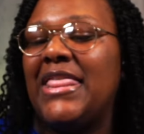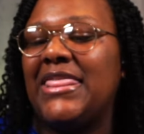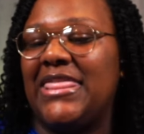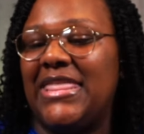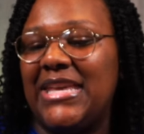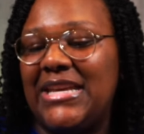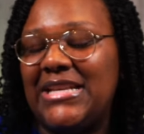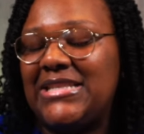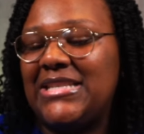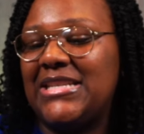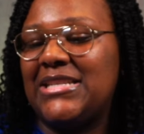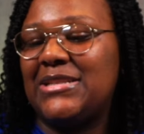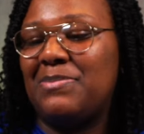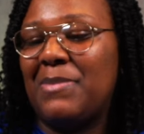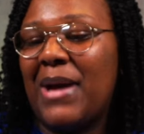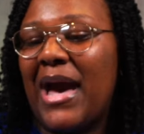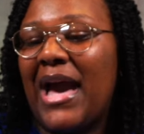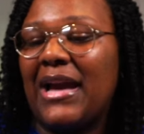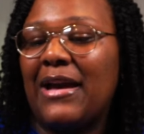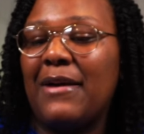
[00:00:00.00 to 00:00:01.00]
"This is
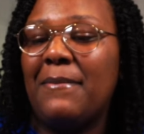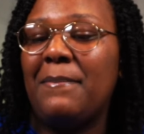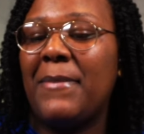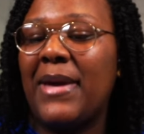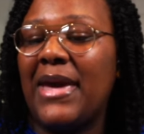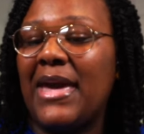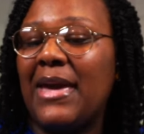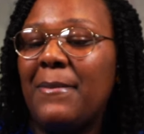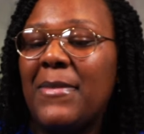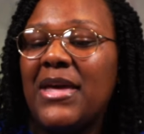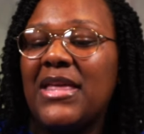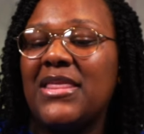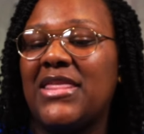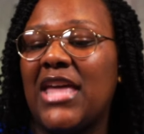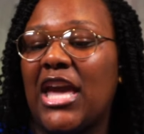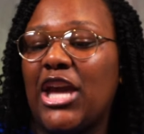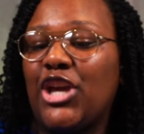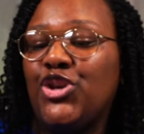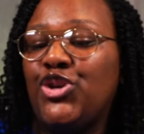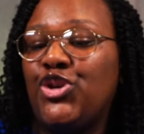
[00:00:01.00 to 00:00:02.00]
my commandment,
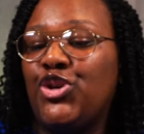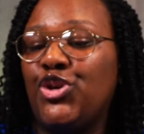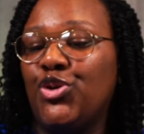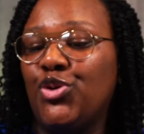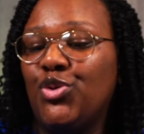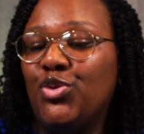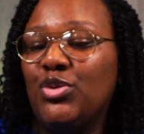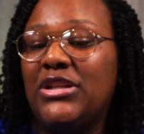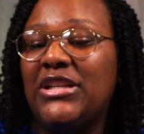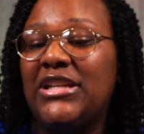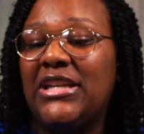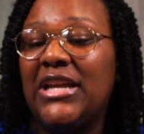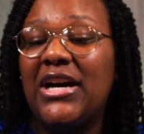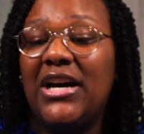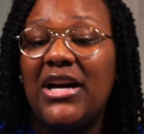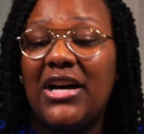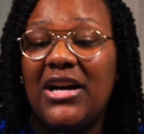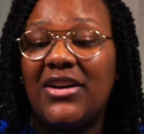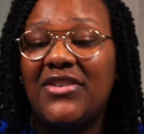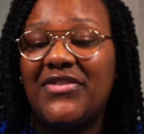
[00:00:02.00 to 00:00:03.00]
that you
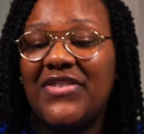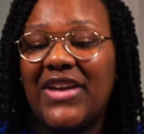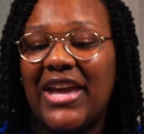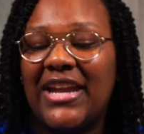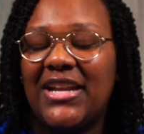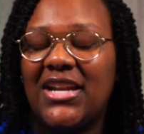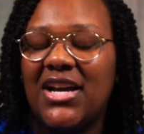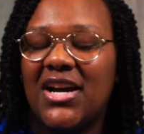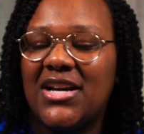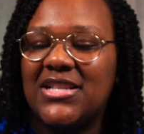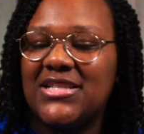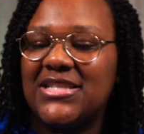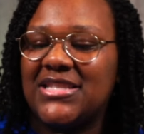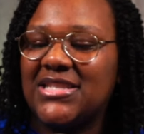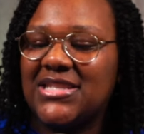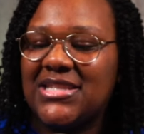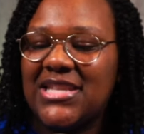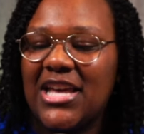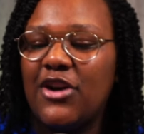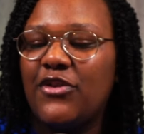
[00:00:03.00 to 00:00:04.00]
love and
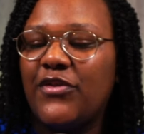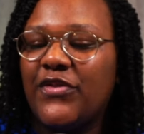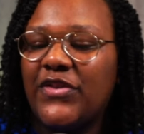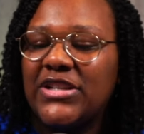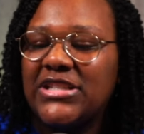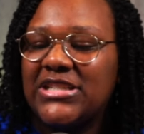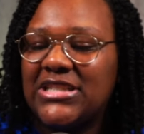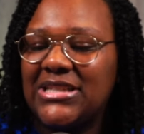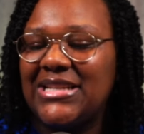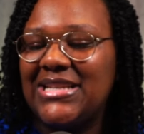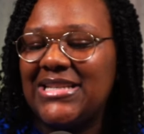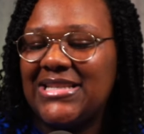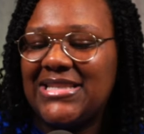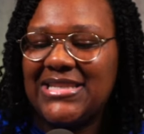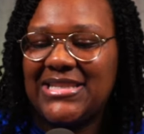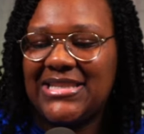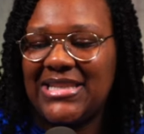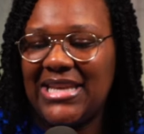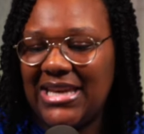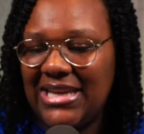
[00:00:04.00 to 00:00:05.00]
unselfishly
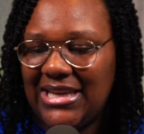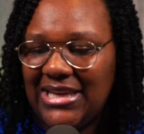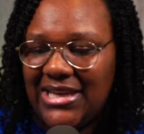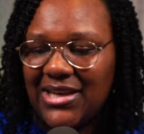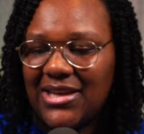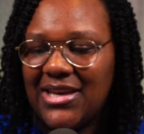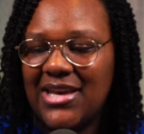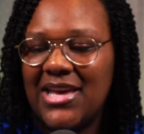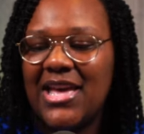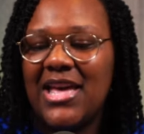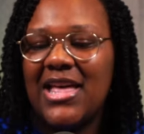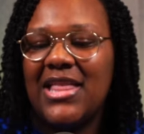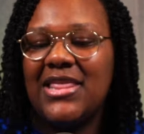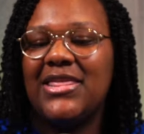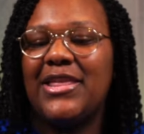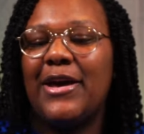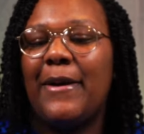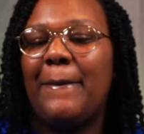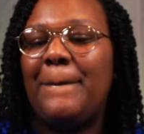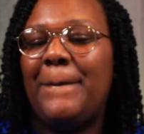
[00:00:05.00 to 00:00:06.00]
seek
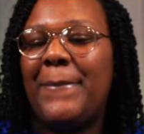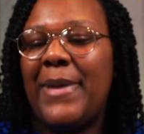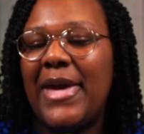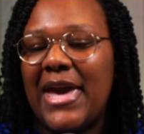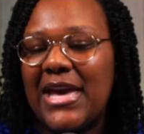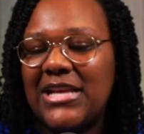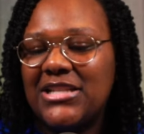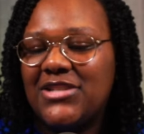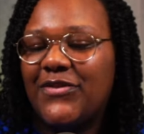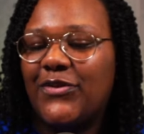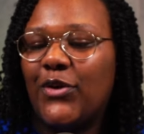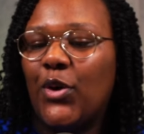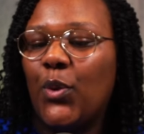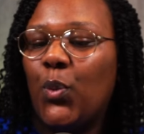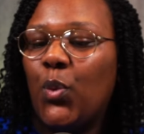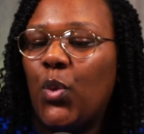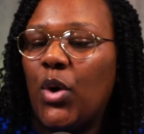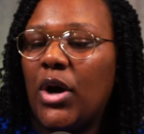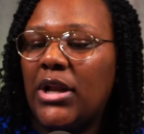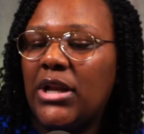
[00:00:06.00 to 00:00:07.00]
the best for
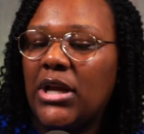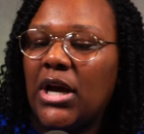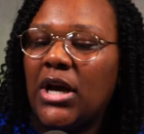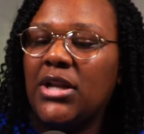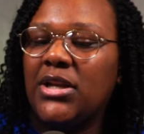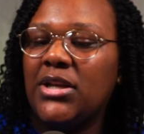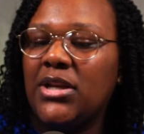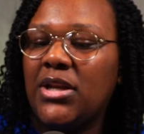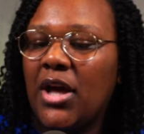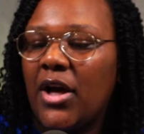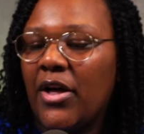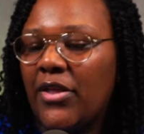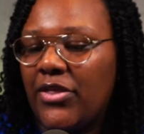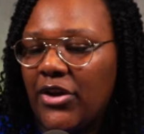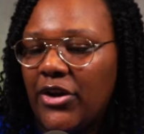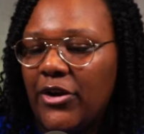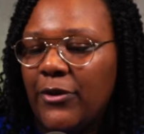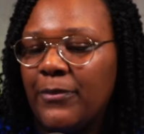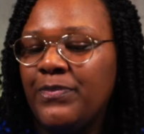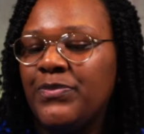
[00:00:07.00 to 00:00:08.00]
one
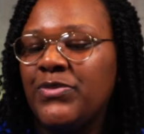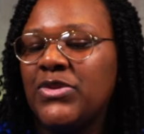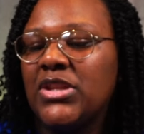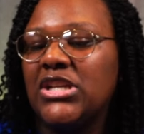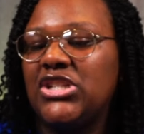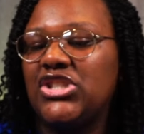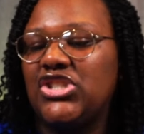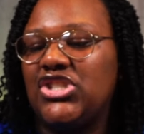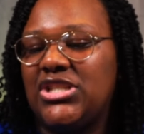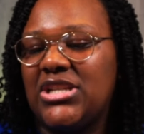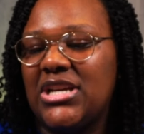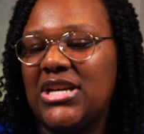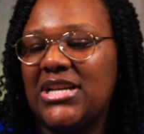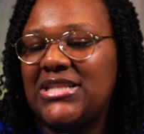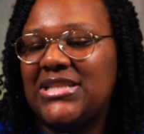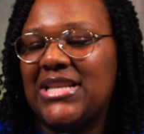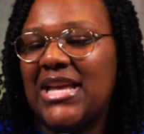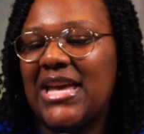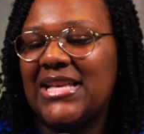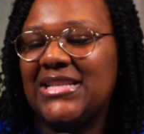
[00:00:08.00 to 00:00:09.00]
another,
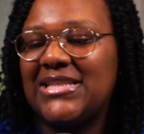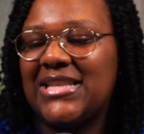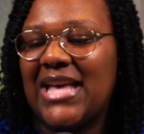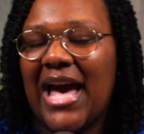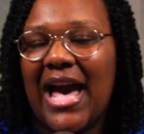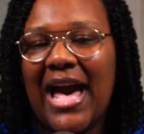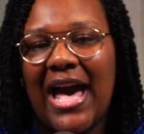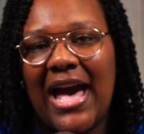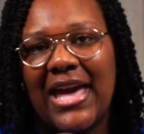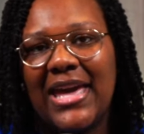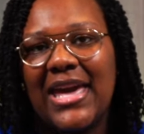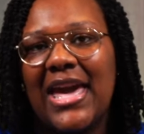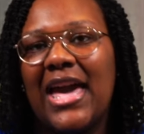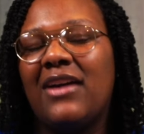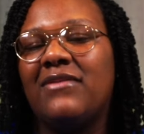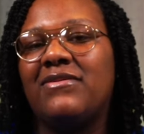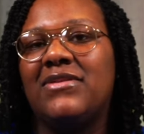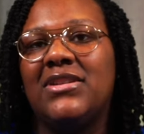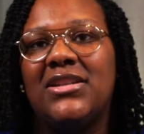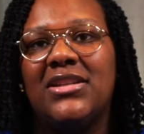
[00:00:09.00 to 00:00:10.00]
just as I
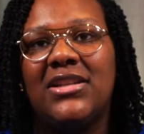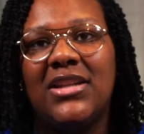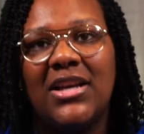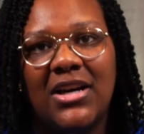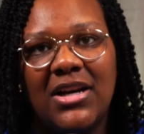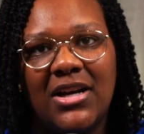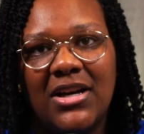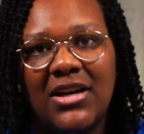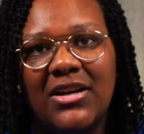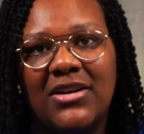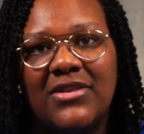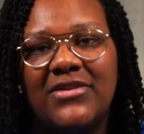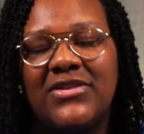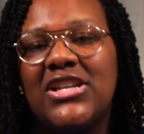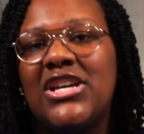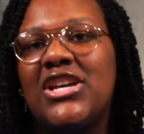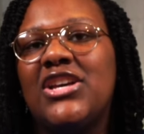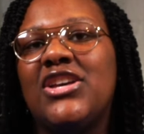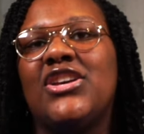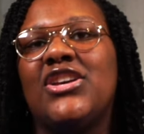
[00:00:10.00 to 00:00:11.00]
have loved